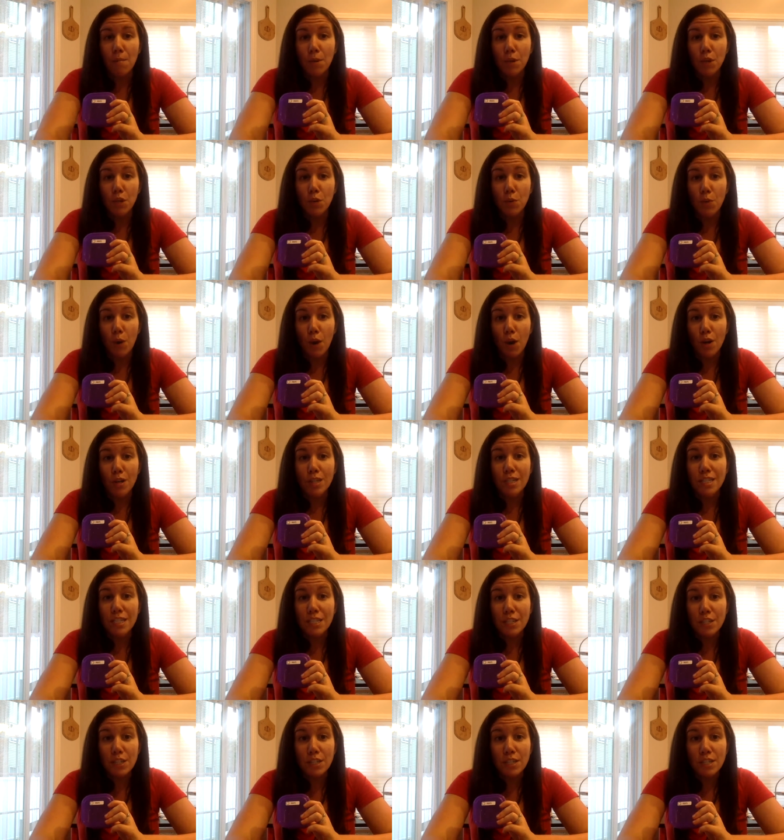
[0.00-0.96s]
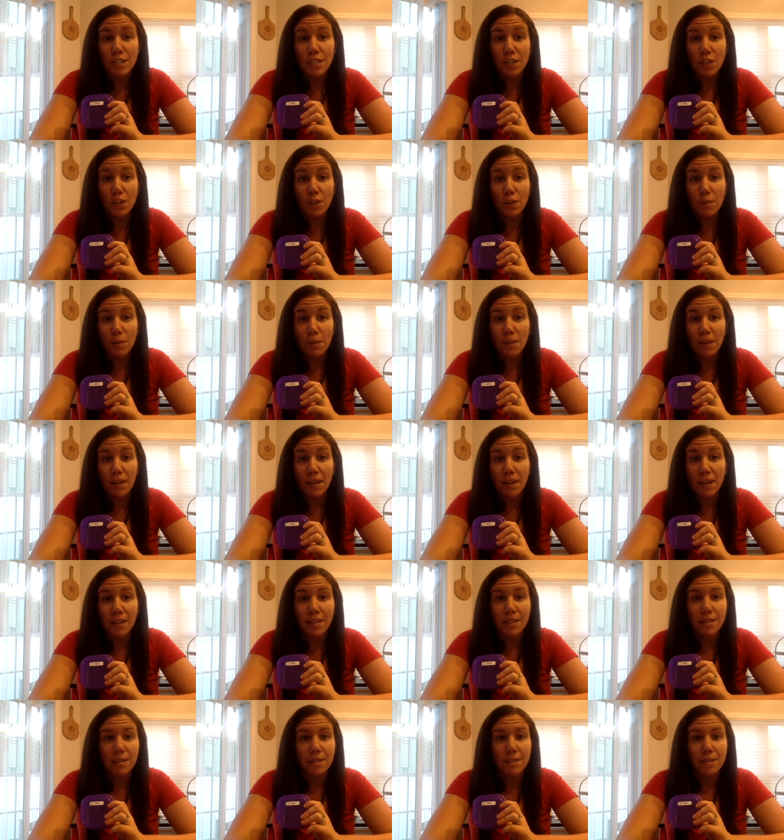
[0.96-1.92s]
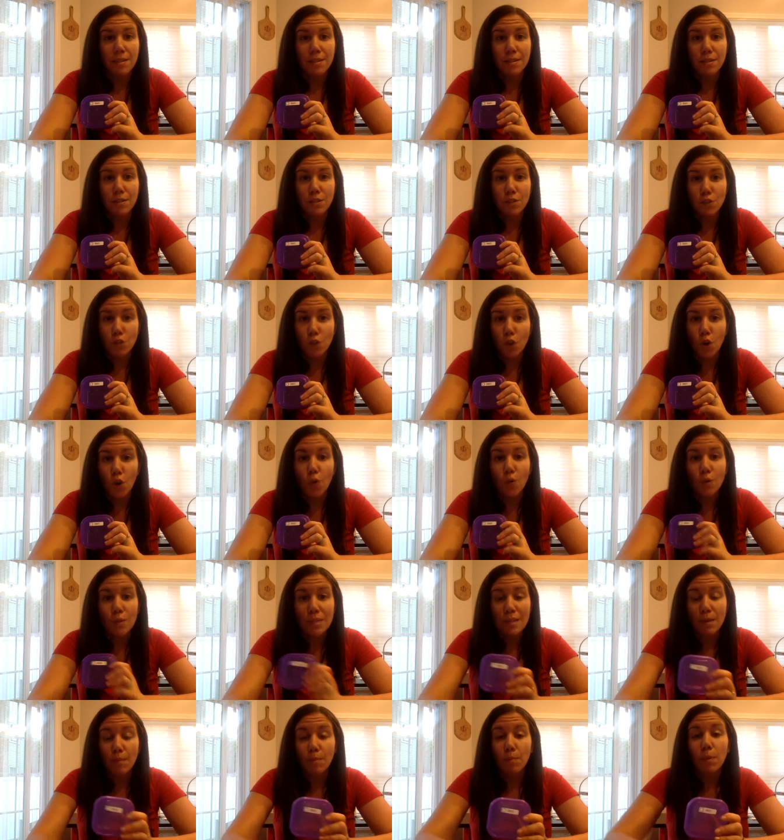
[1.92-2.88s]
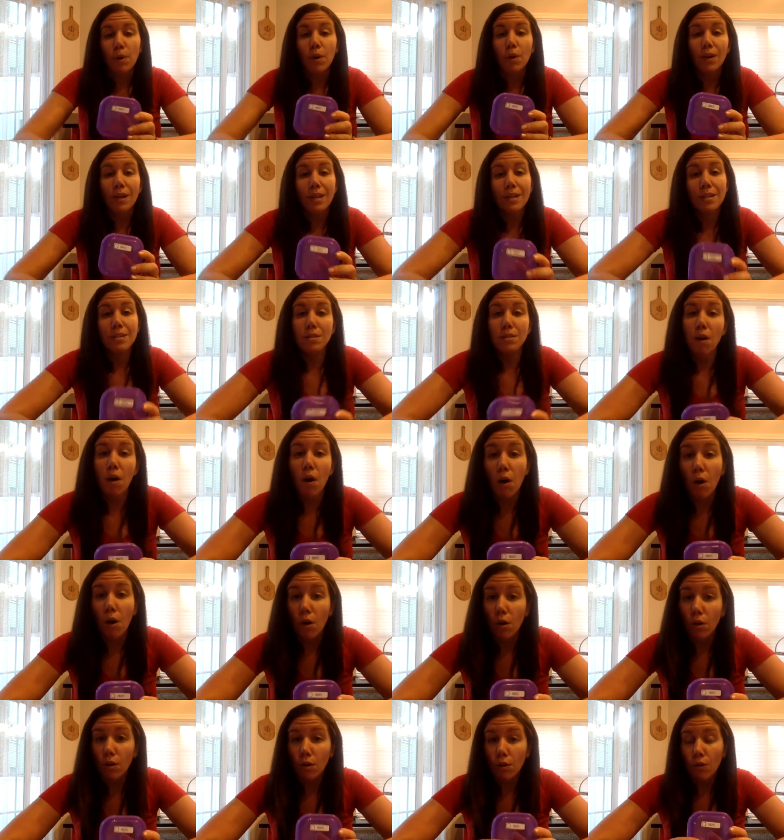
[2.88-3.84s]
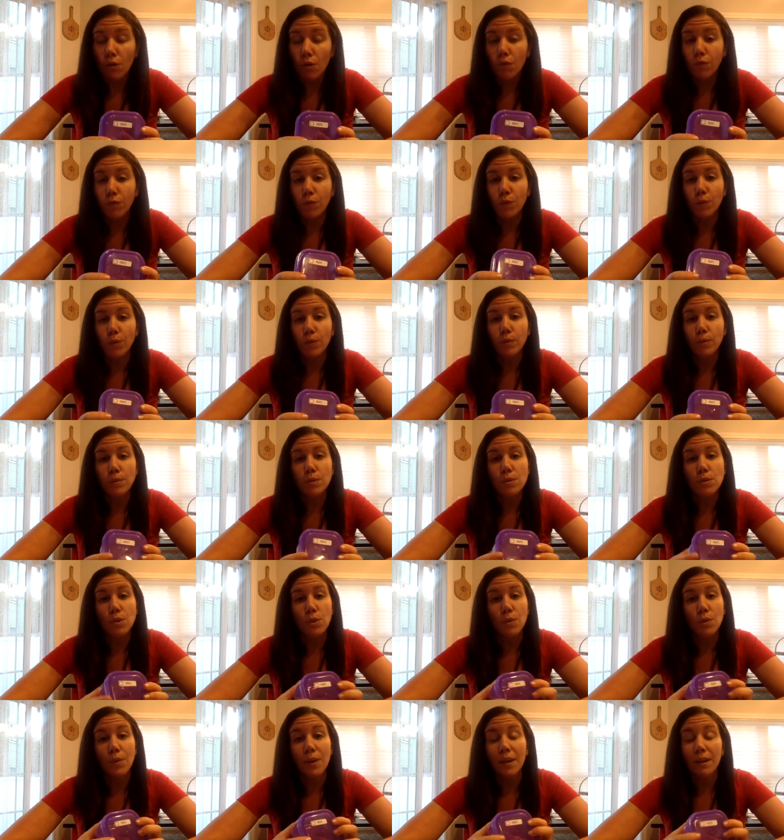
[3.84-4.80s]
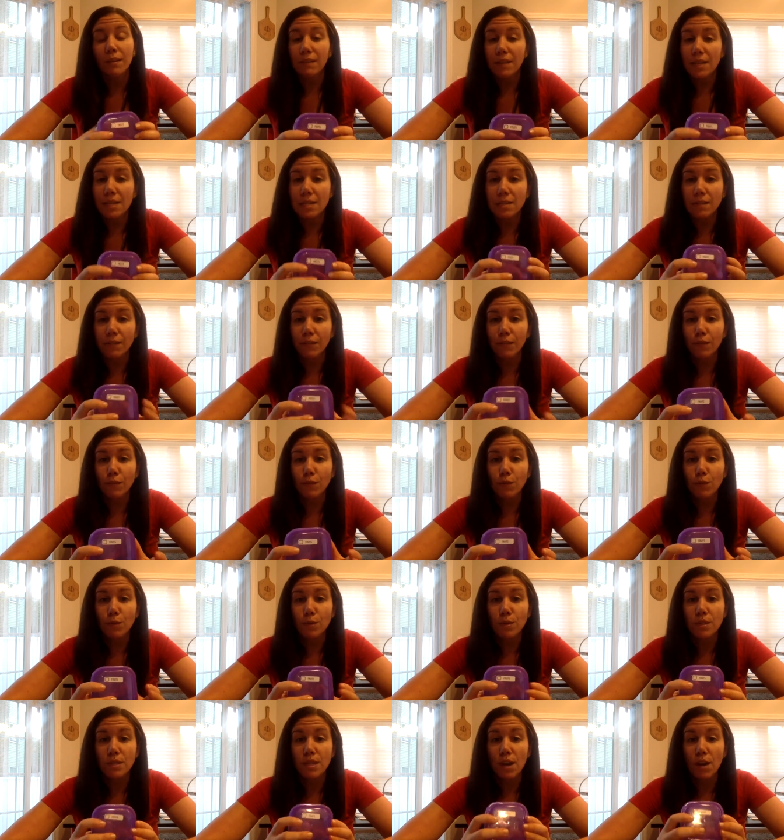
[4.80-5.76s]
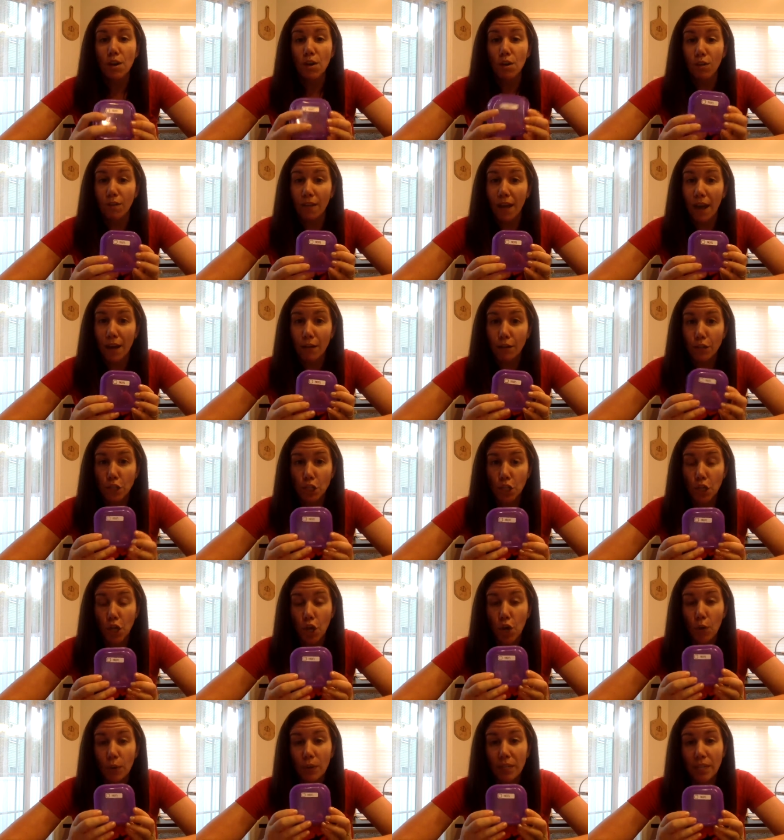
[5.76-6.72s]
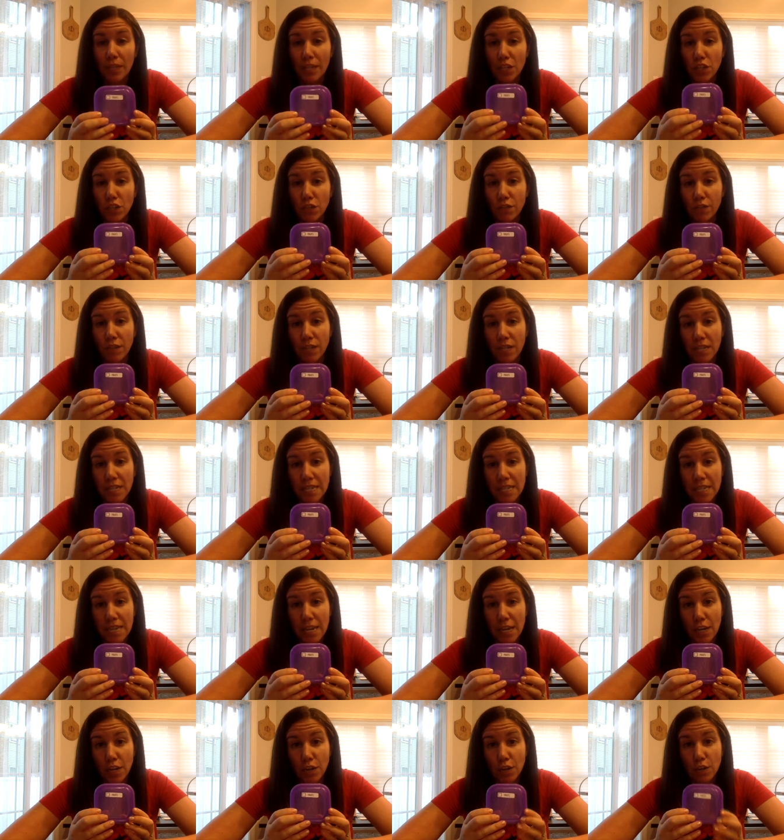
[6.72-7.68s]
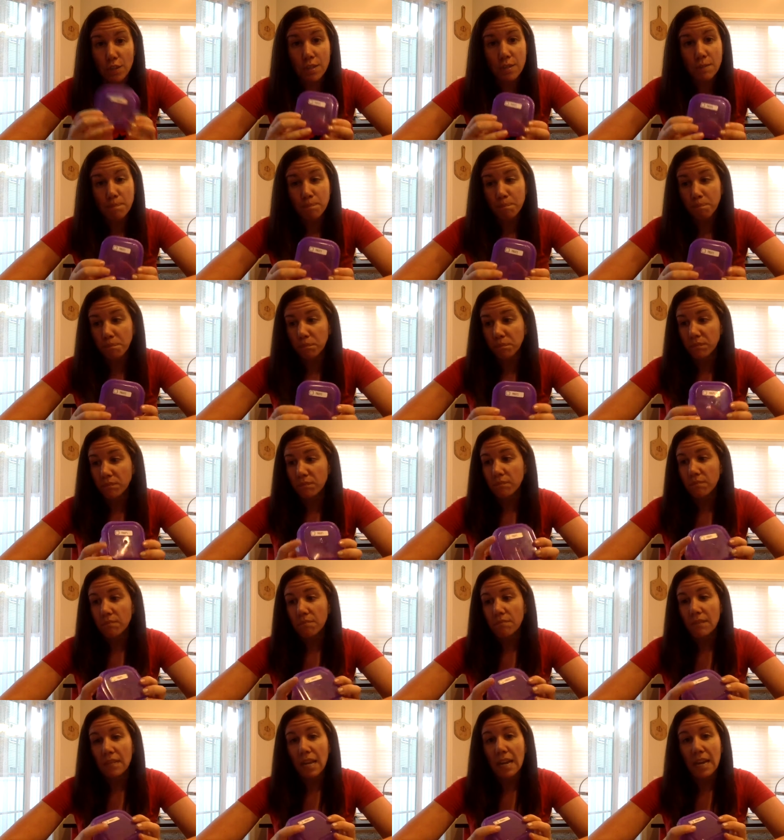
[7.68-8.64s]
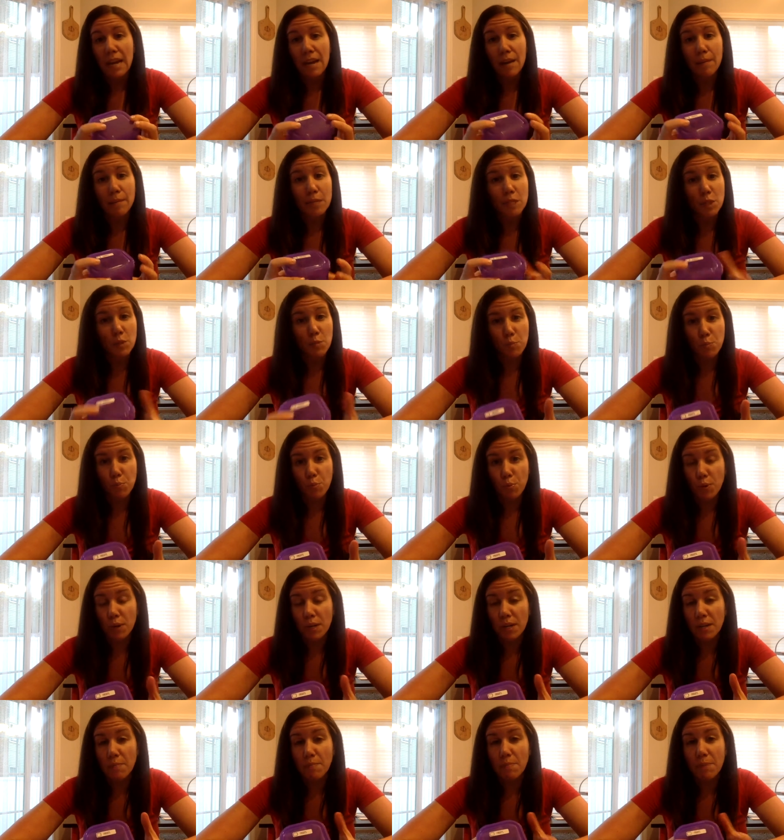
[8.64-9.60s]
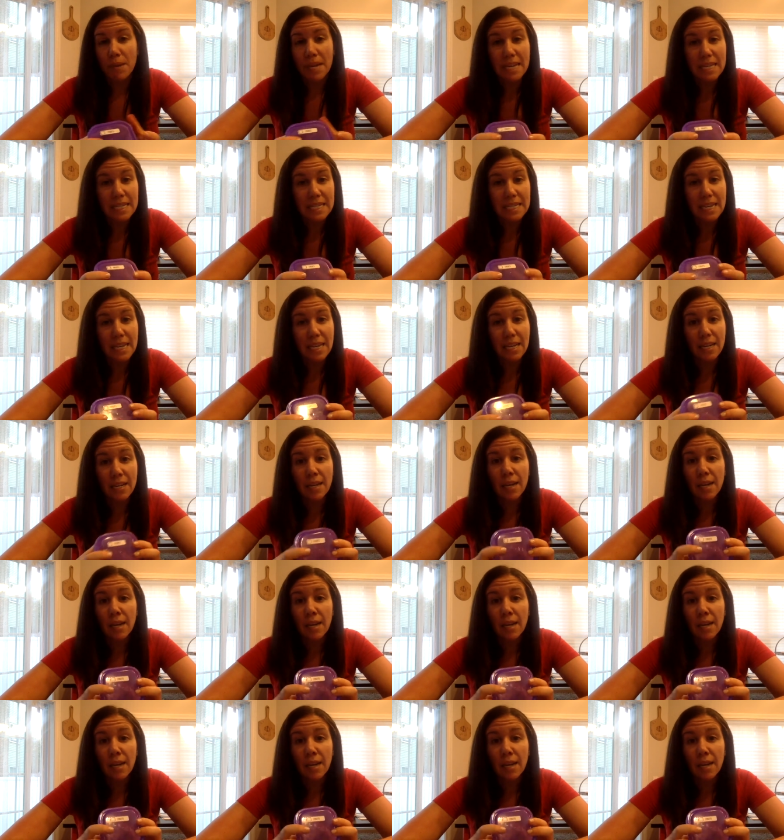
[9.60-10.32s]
You are seriously going to be like, this is so simple. It is all whole foods. So you get a list of the foods that are allowed to go in each of the containers. It's pretty basic,